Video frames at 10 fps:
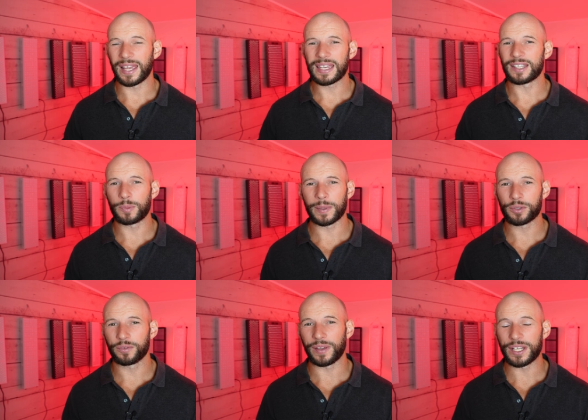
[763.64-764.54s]
they get
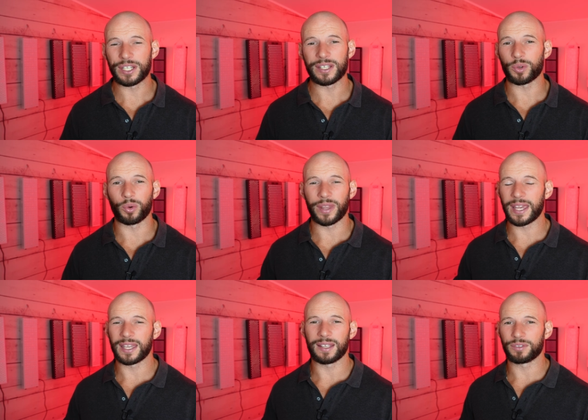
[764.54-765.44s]
special features or they
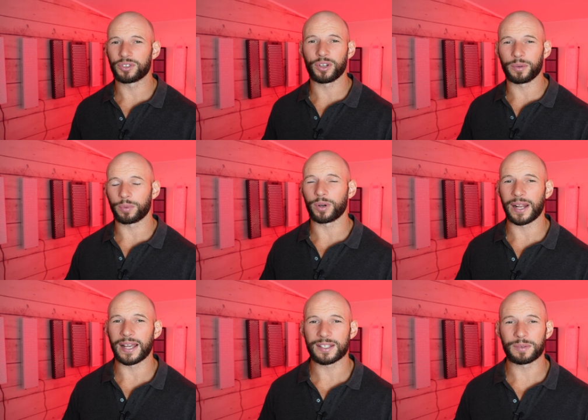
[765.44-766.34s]
get certain
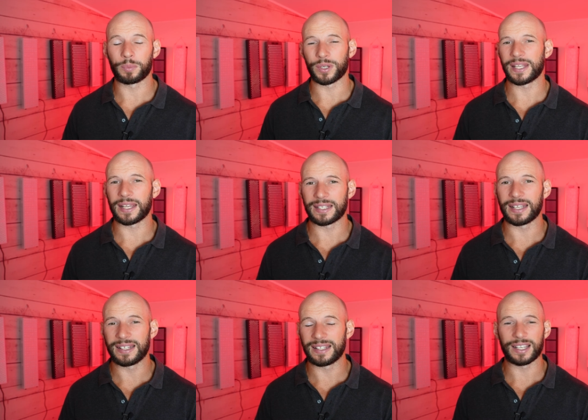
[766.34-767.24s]
products
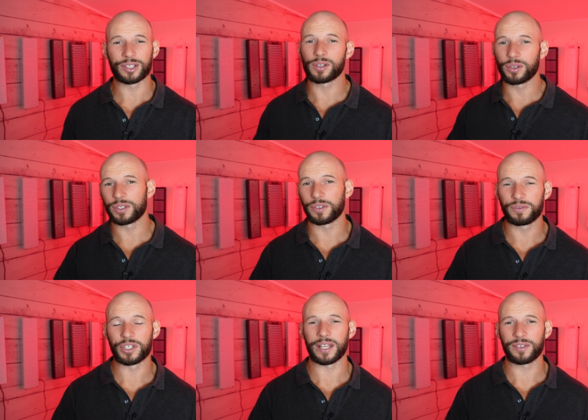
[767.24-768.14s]
protected exclusive
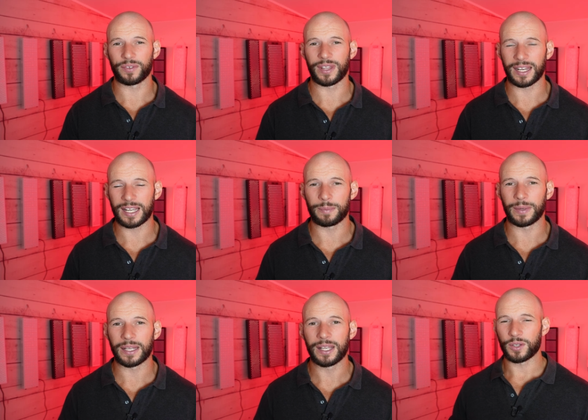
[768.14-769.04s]
just for that
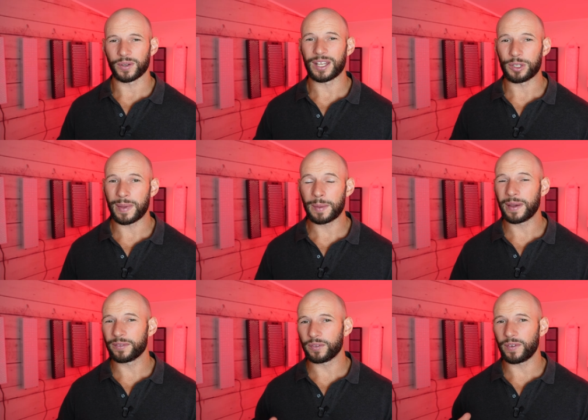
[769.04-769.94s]
company. So again, you may be
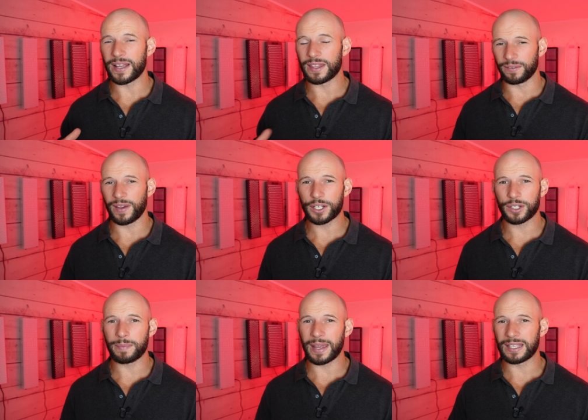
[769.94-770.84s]
able to find the
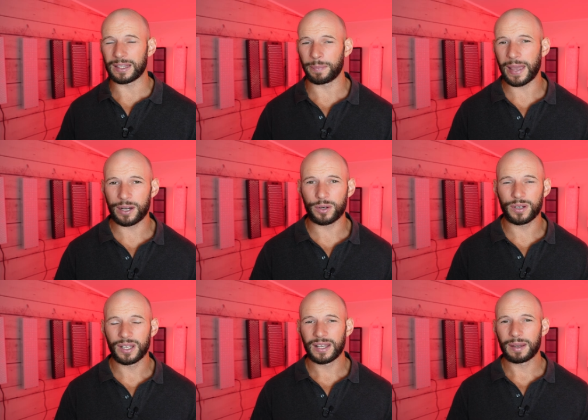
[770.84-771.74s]
factory making the
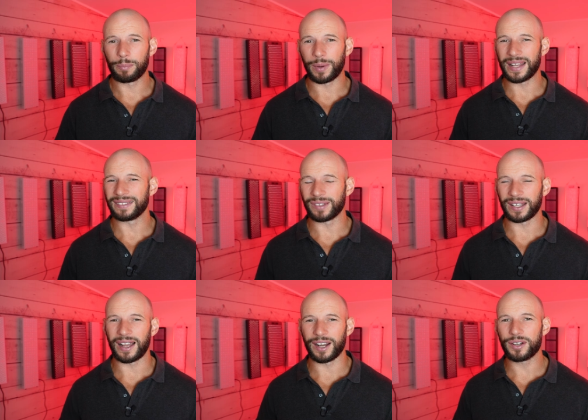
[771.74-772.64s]
panel, but
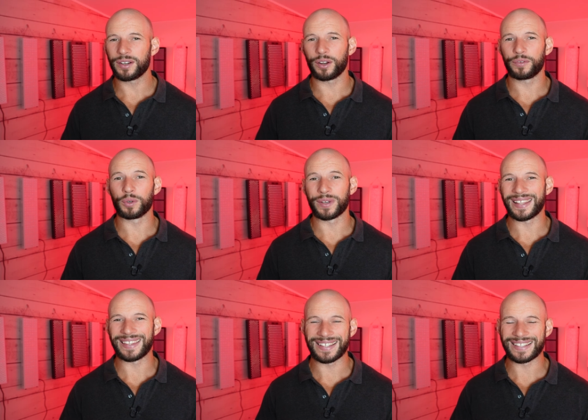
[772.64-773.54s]
I don't know if you'll
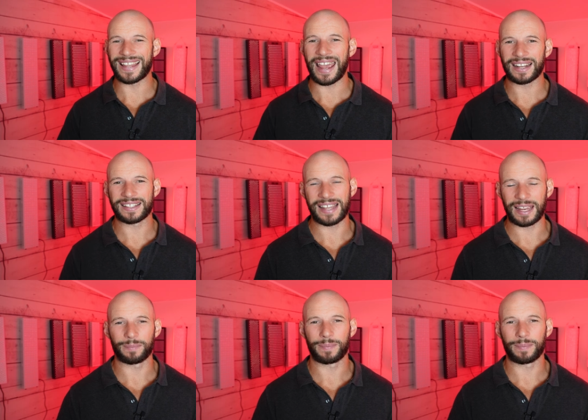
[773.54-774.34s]
get the exact same